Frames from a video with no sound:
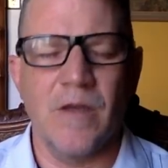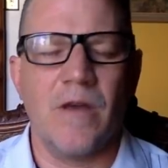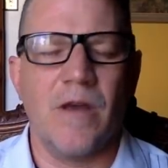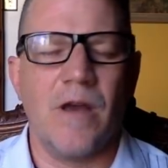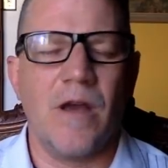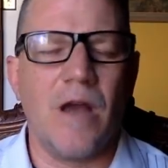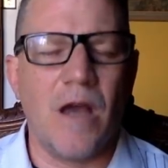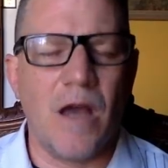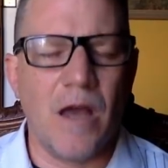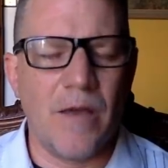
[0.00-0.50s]

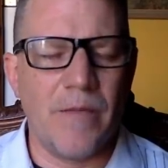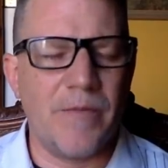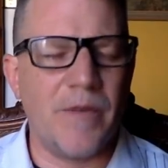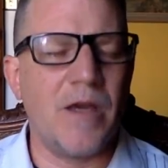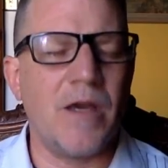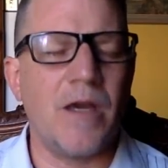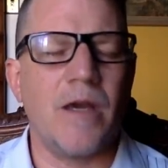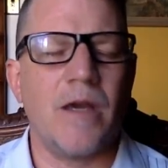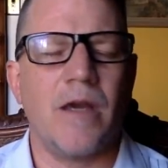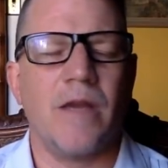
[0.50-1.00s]

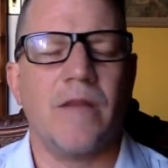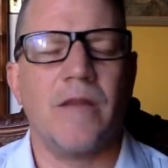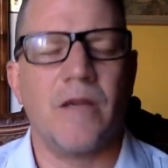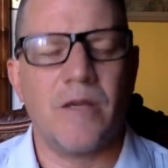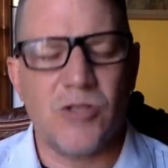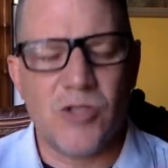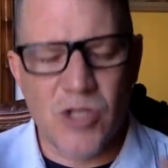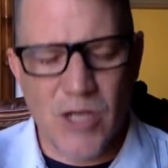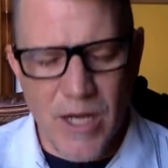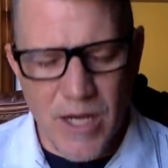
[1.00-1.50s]
The
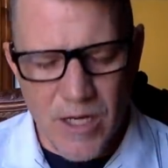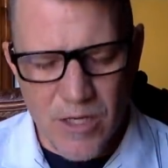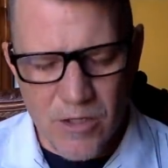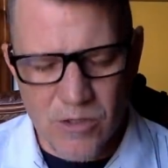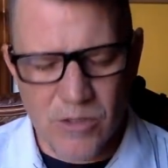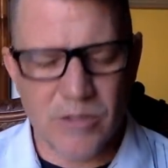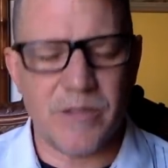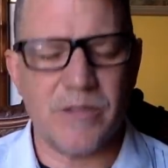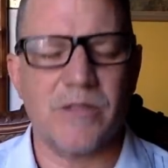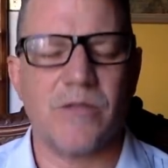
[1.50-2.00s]

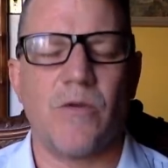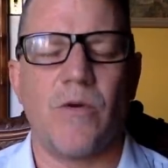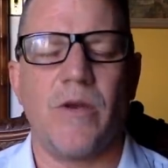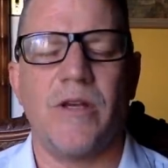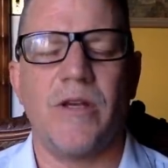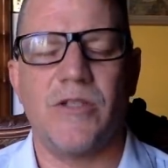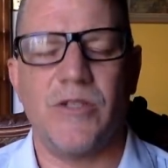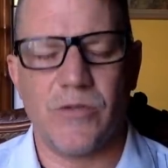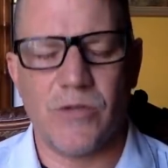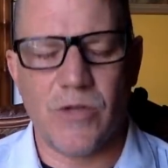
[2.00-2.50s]
channel is
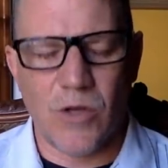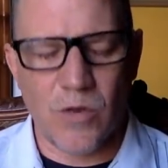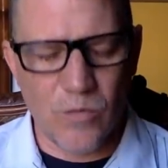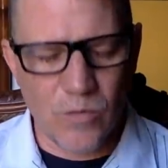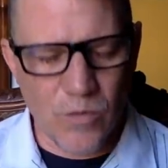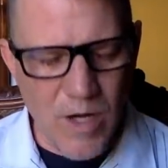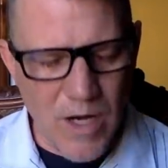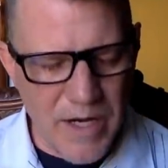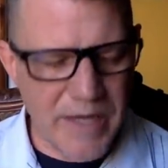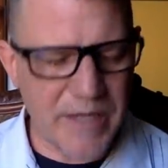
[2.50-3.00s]
going to go
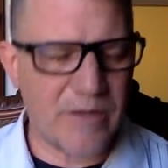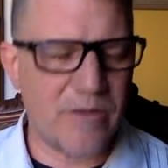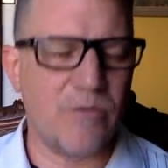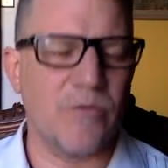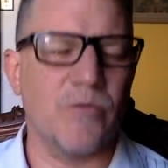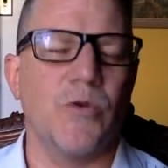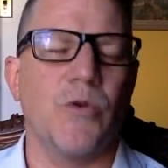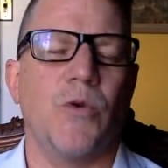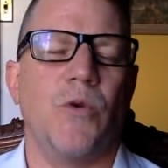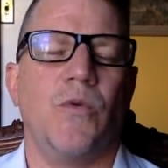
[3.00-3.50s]
right
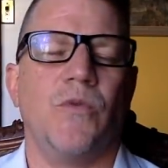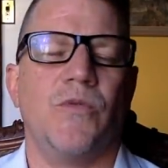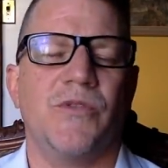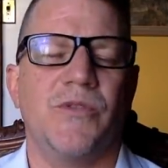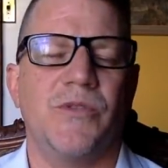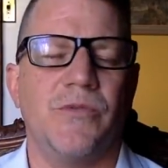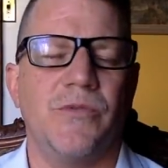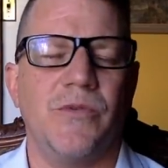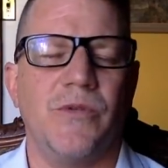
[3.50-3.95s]
through to